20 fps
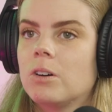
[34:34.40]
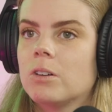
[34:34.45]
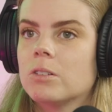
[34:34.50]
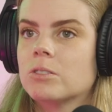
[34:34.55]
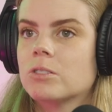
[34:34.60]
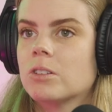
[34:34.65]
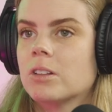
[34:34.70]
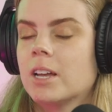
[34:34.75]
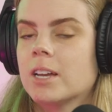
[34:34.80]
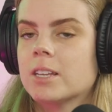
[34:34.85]

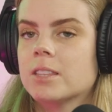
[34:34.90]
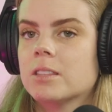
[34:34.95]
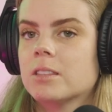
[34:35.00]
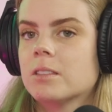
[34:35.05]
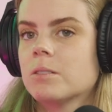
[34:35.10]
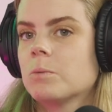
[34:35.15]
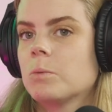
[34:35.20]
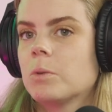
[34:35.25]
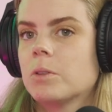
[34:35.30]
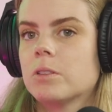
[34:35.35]
also like
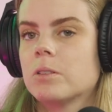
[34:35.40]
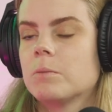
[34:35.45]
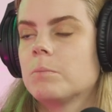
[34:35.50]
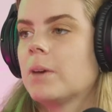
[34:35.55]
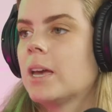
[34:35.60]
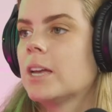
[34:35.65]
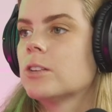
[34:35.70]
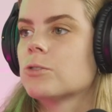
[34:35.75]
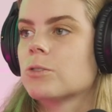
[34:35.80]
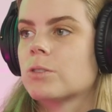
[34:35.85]
one of the
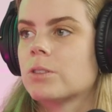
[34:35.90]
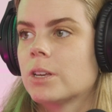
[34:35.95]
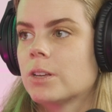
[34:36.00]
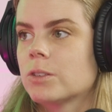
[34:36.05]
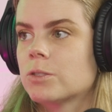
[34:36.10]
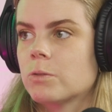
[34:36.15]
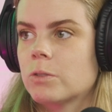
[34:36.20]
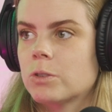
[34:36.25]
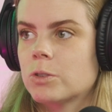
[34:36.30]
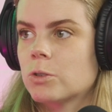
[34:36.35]
major
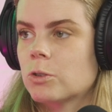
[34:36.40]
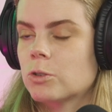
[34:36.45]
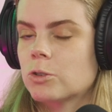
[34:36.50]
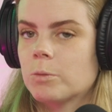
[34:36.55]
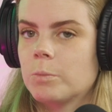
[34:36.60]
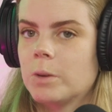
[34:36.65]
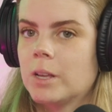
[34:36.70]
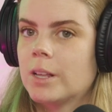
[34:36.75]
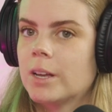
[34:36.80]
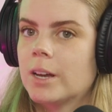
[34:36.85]
things with the
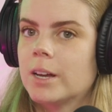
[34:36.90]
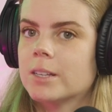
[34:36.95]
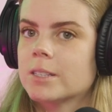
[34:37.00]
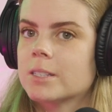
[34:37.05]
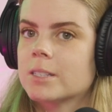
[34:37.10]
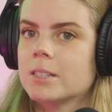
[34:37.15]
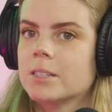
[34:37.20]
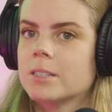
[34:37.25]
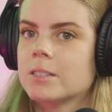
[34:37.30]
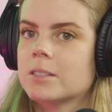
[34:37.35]
social media
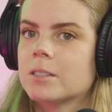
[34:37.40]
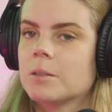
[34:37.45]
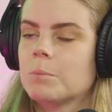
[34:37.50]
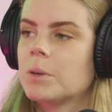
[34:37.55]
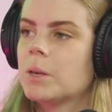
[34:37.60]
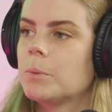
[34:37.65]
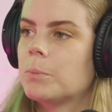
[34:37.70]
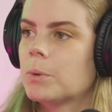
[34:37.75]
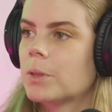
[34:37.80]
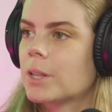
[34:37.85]
is the
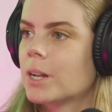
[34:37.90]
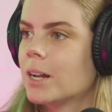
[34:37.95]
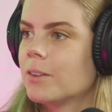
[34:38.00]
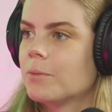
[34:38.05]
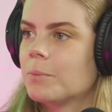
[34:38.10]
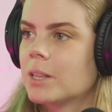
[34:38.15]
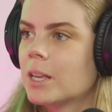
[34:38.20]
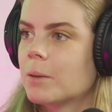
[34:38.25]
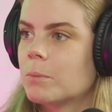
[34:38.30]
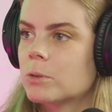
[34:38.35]
people that
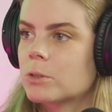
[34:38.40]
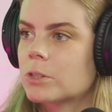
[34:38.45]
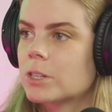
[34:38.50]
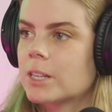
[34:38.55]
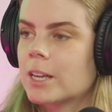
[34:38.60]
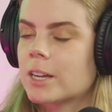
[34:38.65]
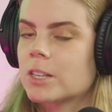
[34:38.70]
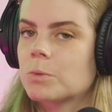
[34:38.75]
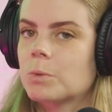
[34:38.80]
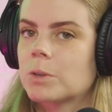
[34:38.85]
I've been able to
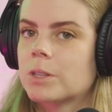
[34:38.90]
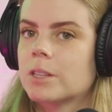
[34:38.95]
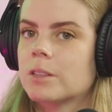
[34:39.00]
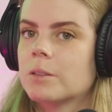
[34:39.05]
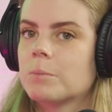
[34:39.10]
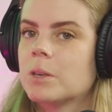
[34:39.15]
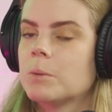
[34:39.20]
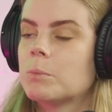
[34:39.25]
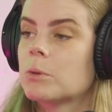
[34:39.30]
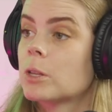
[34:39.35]
connect with and
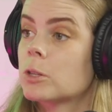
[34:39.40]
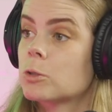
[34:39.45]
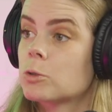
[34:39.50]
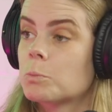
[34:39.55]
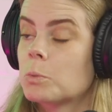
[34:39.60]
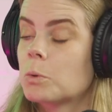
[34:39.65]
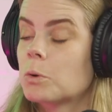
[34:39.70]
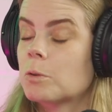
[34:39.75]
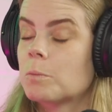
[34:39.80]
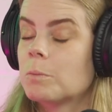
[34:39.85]
the people that
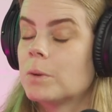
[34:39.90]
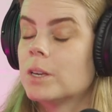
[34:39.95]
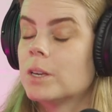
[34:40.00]
support me.